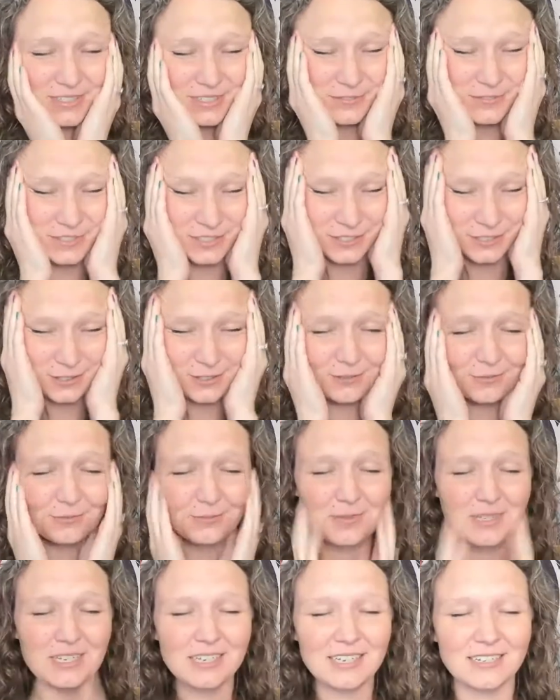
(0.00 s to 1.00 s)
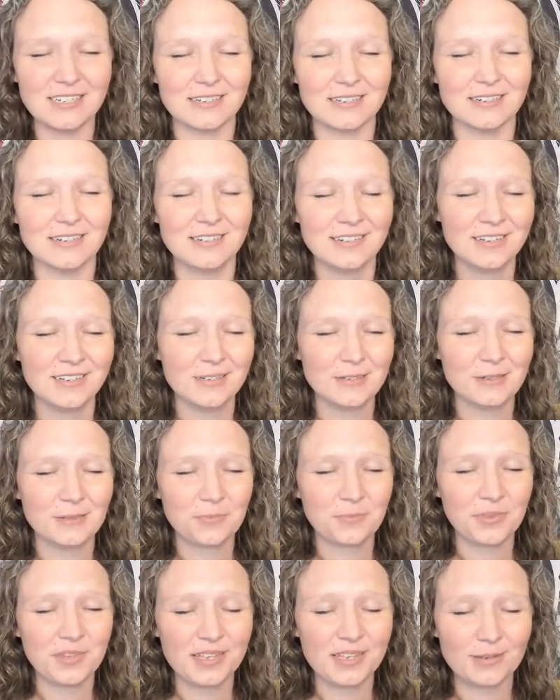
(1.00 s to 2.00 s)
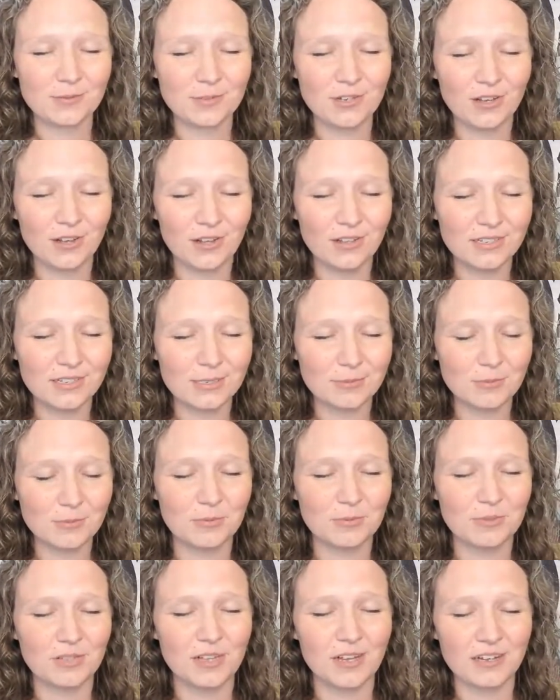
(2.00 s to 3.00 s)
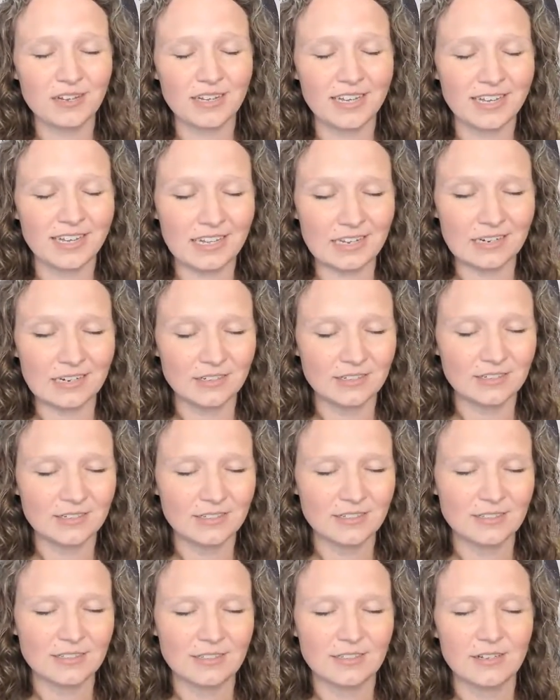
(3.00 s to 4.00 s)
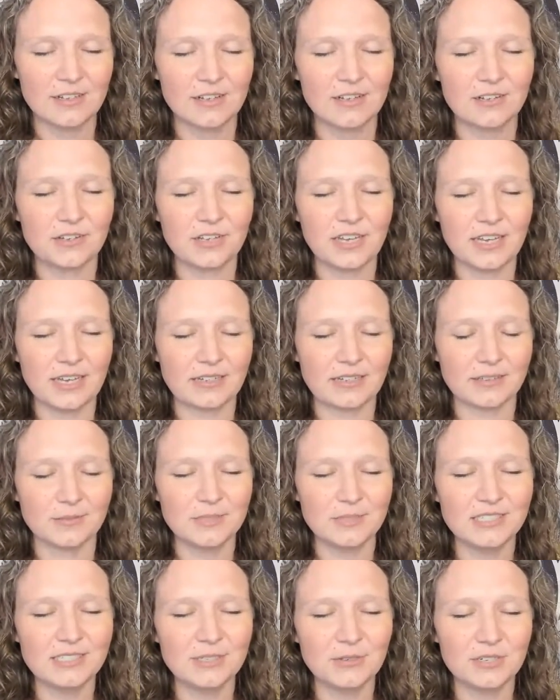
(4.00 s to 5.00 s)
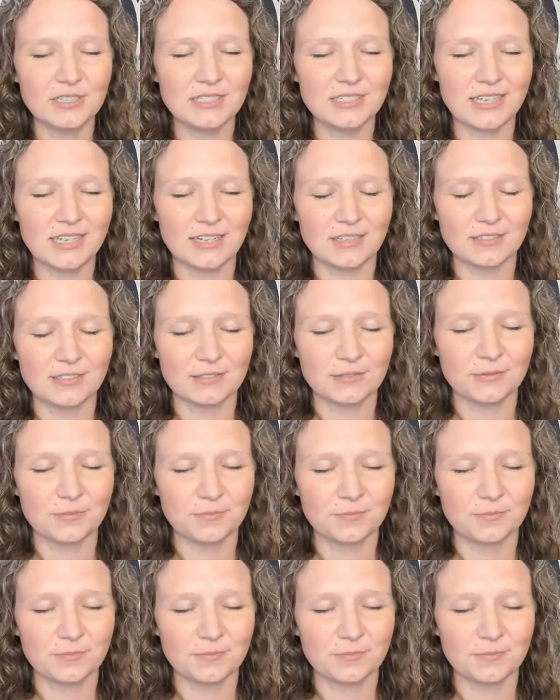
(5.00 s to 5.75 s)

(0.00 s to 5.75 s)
It feels so mean. Like I'm calling him a blockhead. Okay, let me see what he says.